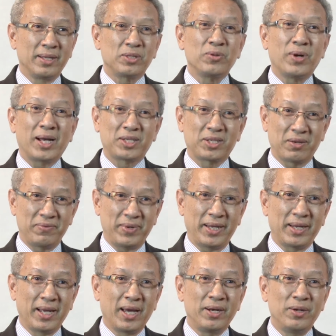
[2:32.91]
to
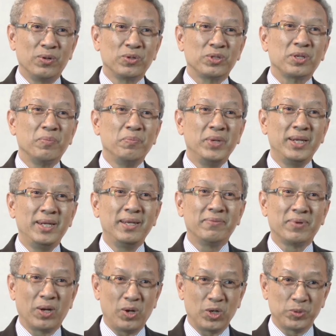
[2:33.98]
excavate those
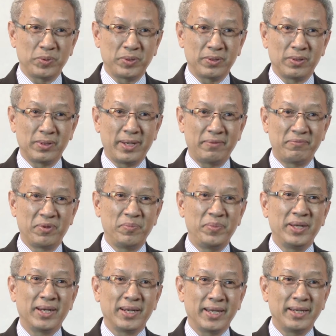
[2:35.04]
medieval hospitals that were
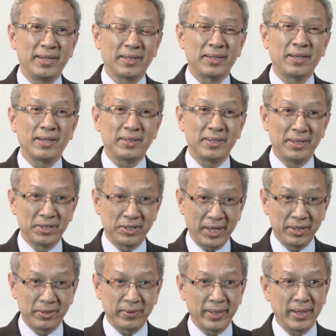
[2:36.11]
built in the 13th
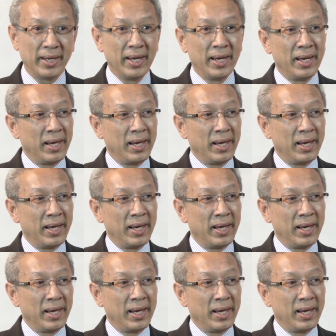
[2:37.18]
century.